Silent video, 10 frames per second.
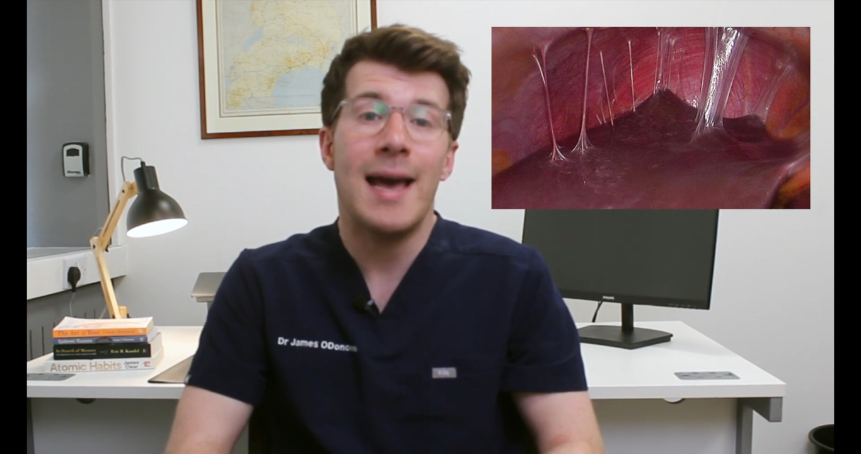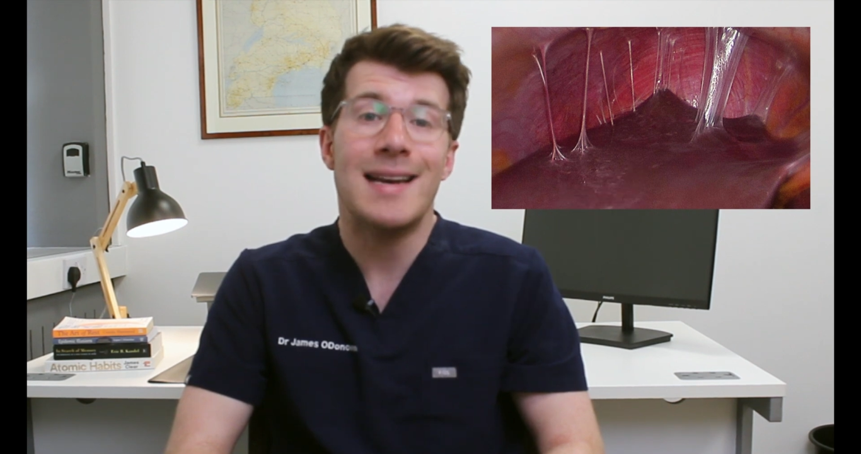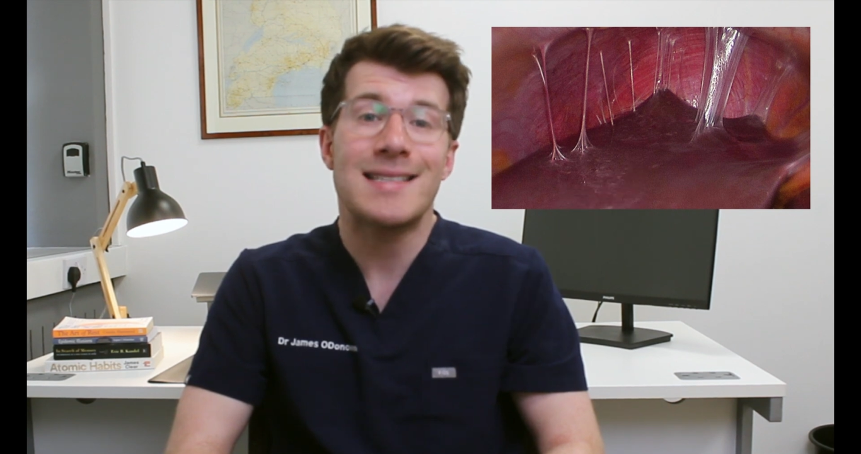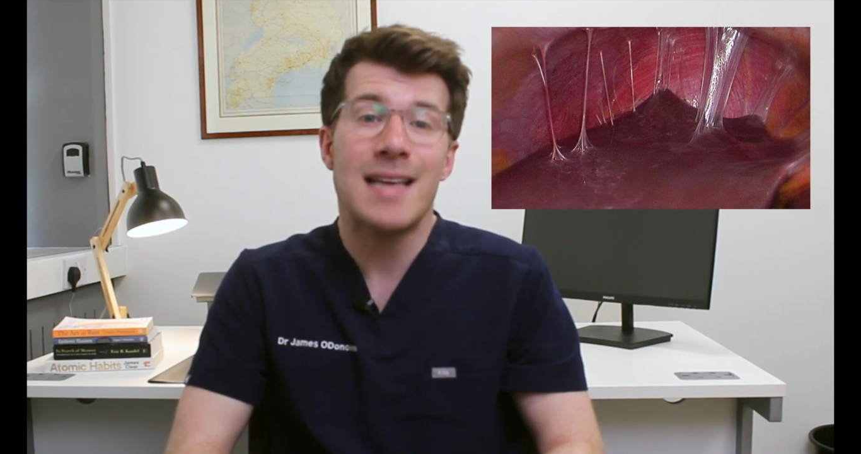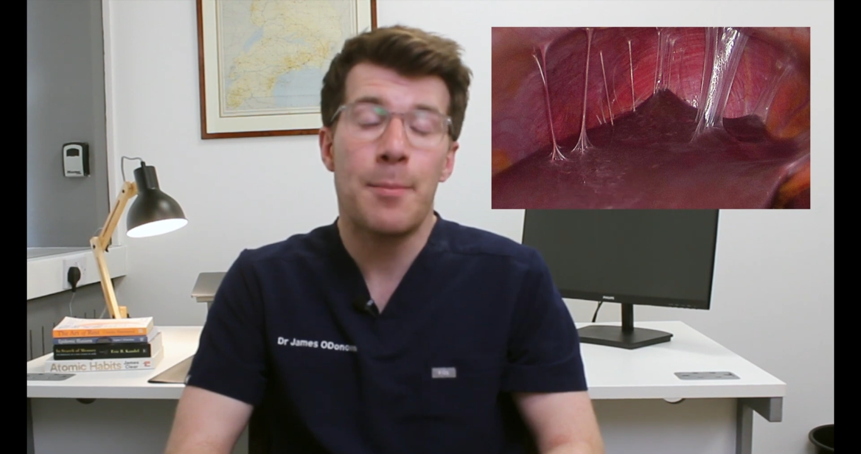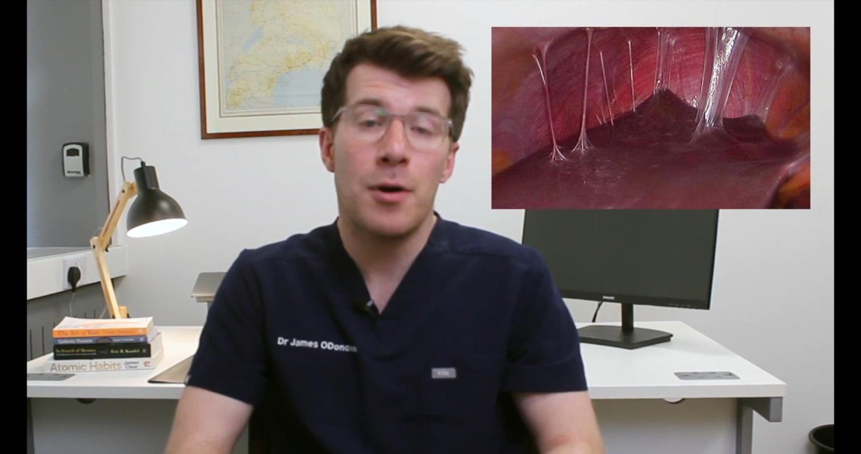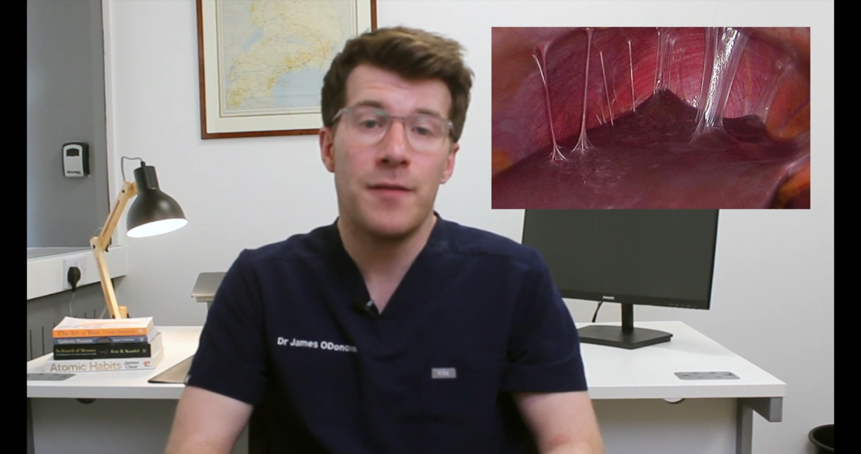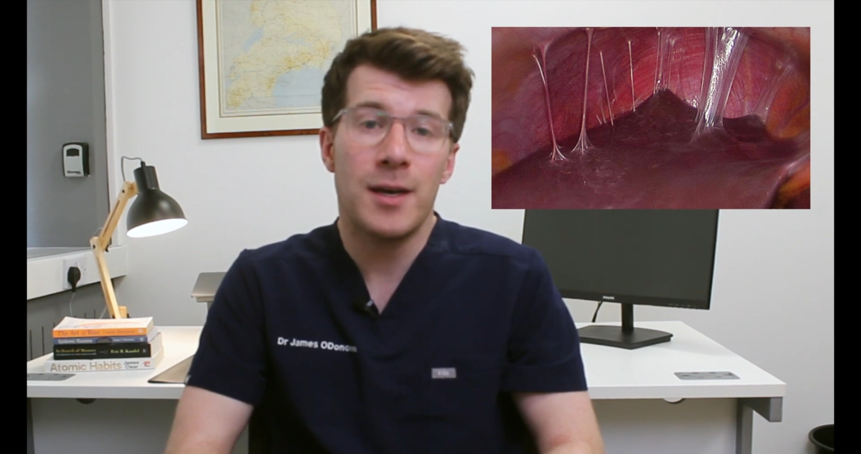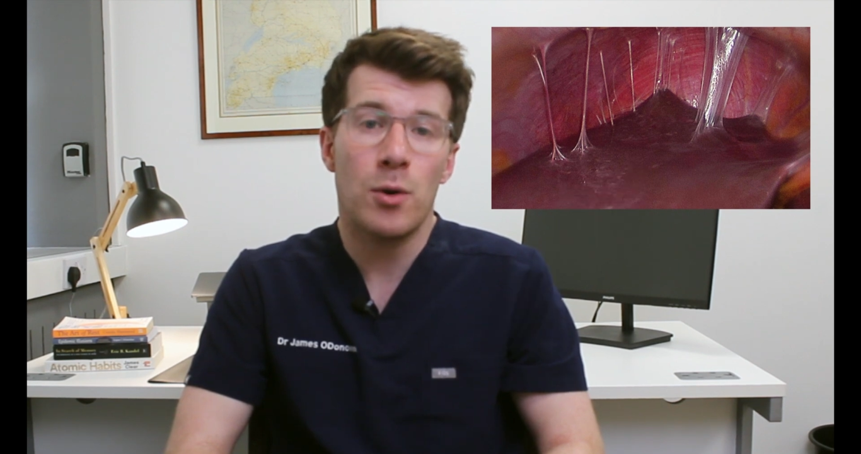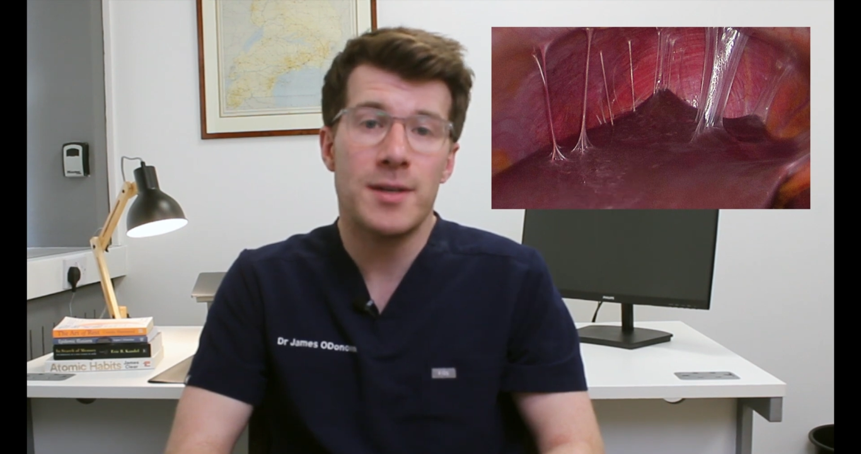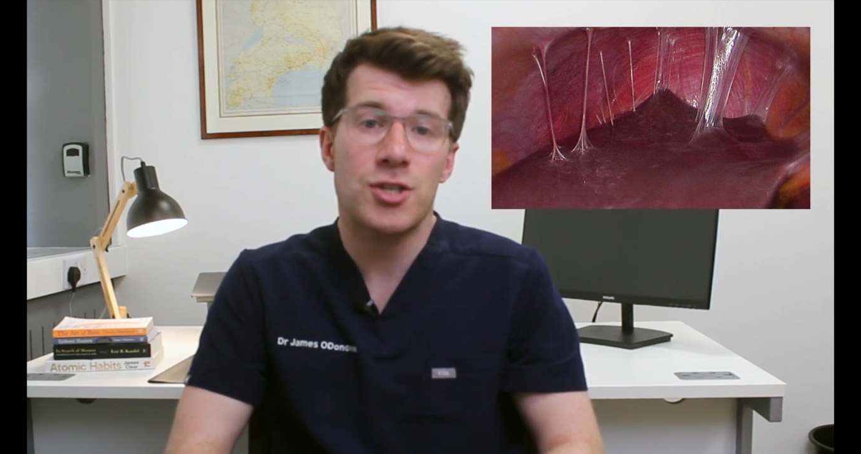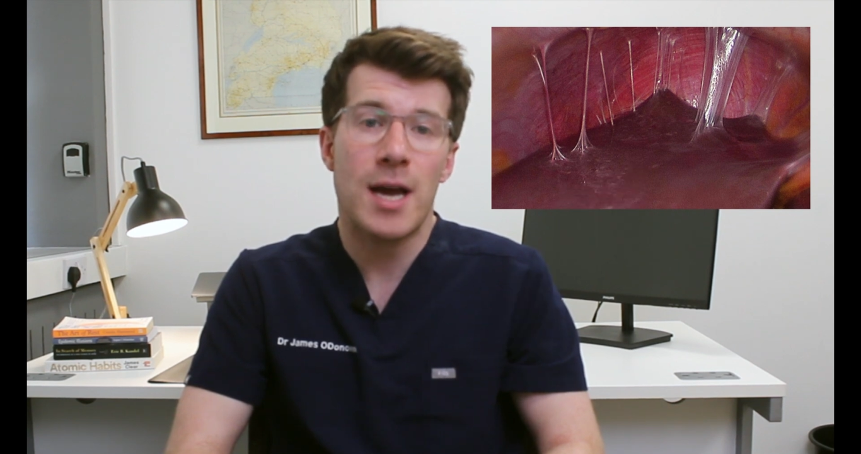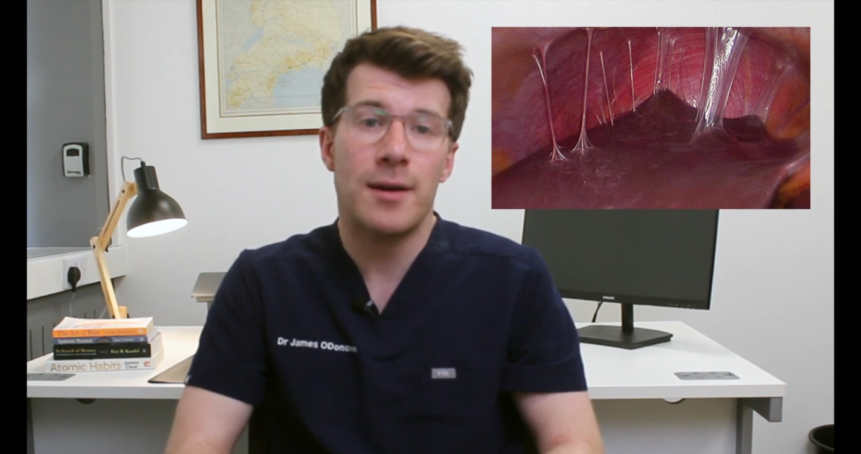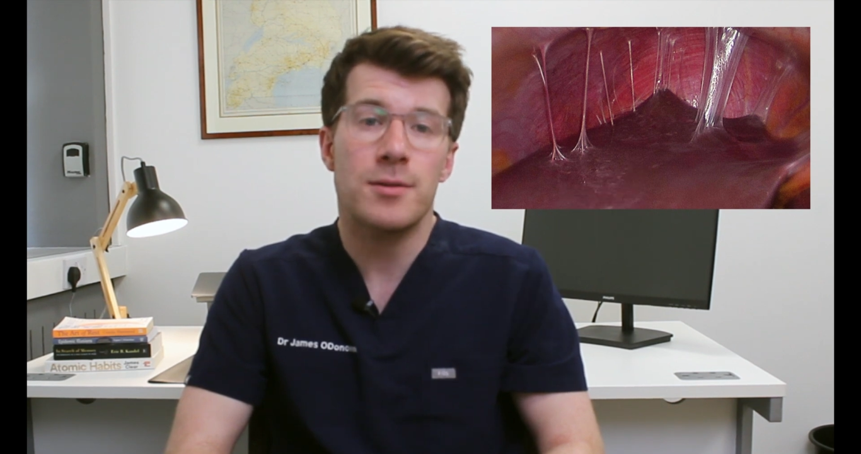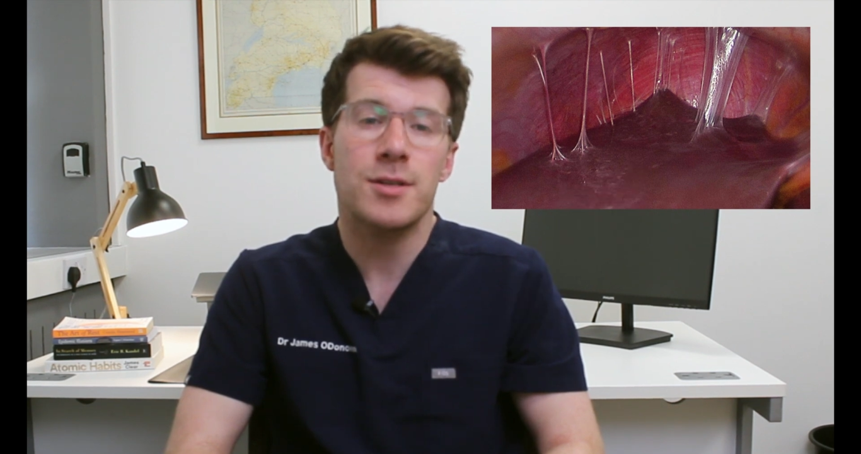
in a separate video on this channel,